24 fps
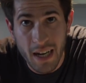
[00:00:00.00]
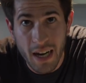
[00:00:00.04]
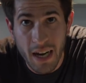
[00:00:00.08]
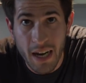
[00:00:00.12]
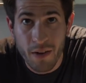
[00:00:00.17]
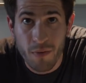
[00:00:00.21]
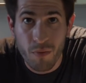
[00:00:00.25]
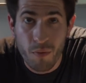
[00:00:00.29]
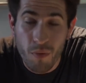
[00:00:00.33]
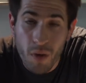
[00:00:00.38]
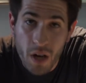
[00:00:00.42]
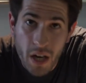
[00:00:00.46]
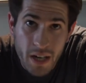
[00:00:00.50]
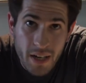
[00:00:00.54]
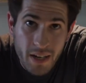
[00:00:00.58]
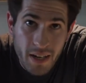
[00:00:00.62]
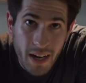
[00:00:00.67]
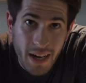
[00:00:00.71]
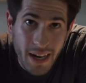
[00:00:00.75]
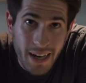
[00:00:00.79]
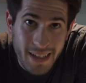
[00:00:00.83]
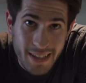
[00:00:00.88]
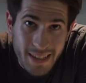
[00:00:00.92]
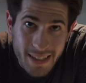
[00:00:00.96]
I run
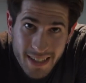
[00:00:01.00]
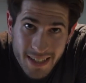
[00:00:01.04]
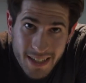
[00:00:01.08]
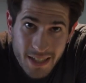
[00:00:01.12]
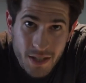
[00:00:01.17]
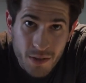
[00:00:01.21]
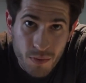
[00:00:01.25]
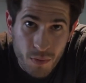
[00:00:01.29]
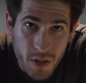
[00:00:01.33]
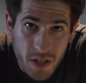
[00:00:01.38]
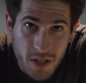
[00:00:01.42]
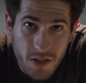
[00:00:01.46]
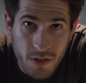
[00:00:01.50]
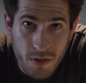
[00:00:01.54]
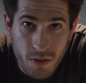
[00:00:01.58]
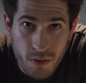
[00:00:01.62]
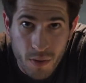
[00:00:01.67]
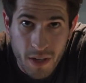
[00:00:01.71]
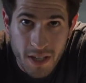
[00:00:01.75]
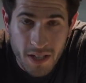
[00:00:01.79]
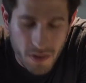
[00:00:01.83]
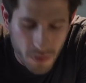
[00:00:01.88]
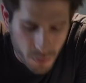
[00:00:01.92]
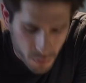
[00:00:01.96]
at least once or
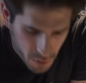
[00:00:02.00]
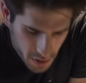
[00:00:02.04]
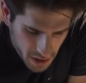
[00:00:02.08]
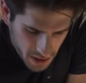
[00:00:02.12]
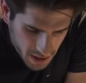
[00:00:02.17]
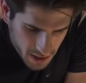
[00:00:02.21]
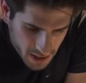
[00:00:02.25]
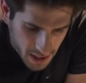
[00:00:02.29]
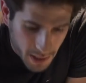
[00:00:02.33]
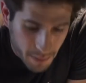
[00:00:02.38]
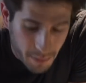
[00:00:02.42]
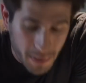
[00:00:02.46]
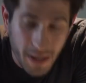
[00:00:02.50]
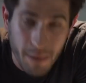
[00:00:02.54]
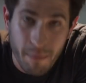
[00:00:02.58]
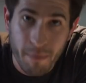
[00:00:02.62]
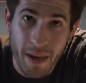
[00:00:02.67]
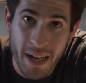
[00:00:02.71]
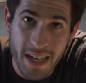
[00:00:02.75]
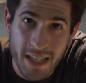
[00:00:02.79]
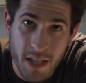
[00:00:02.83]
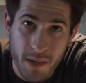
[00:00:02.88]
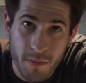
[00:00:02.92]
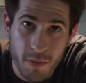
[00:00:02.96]
twice a week. I play
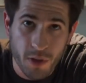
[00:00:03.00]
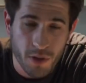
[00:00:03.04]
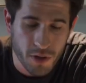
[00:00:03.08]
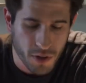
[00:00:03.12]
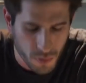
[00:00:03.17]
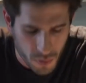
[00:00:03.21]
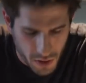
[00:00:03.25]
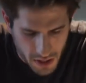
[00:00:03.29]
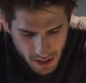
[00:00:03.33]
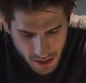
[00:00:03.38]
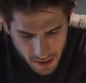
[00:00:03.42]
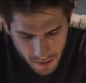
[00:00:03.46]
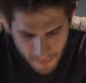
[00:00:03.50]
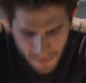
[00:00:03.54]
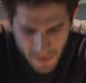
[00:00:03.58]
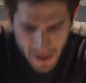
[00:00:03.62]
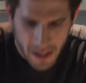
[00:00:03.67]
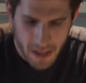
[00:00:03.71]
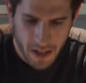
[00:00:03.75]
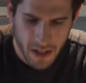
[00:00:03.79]
basketball as well.